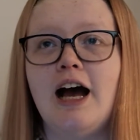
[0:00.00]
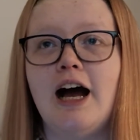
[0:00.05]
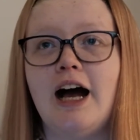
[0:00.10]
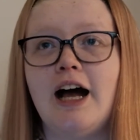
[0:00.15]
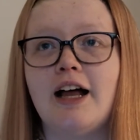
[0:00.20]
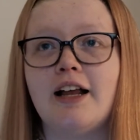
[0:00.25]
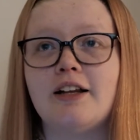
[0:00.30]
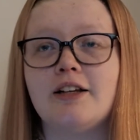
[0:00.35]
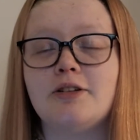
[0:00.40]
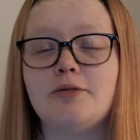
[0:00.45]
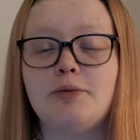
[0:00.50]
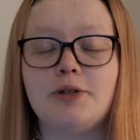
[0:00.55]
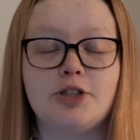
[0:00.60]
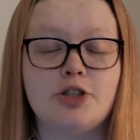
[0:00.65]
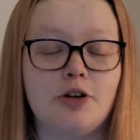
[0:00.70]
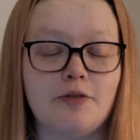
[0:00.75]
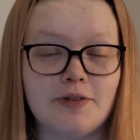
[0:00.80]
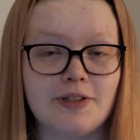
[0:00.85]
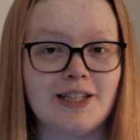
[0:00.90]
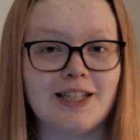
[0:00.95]
and which
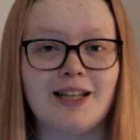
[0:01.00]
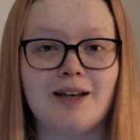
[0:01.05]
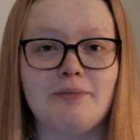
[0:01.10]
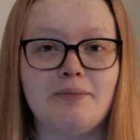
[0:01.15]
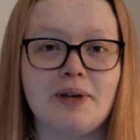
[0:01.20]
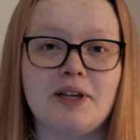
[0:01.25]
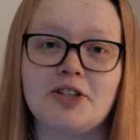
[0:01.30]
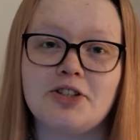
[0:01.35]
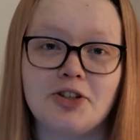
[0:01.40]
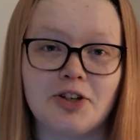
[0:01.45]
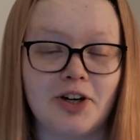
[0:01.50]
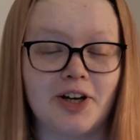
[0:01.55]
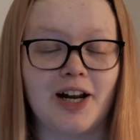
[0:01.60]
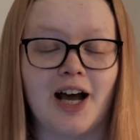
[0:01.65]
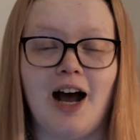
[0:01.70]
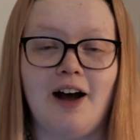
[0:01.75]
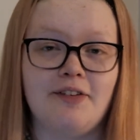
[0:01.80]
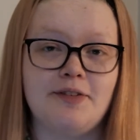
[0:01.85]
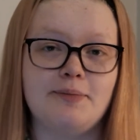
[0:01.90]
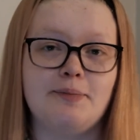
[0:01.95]
obviously then means you're gonna
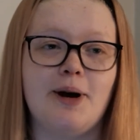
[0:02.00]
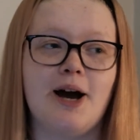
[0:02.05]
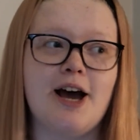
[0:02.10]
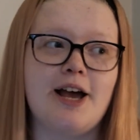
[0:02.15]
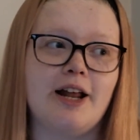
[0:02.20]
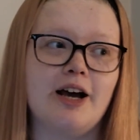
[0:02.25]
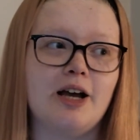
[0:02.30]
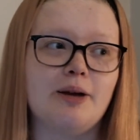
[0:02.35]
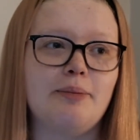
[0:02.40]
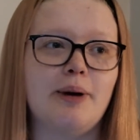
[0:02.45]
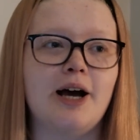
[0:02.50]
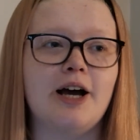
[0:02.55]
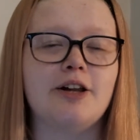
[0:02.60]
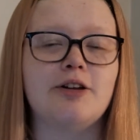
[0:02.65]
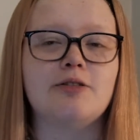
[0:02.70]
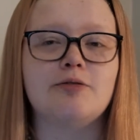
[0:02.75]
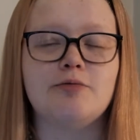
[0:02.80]
have to buy an iPad,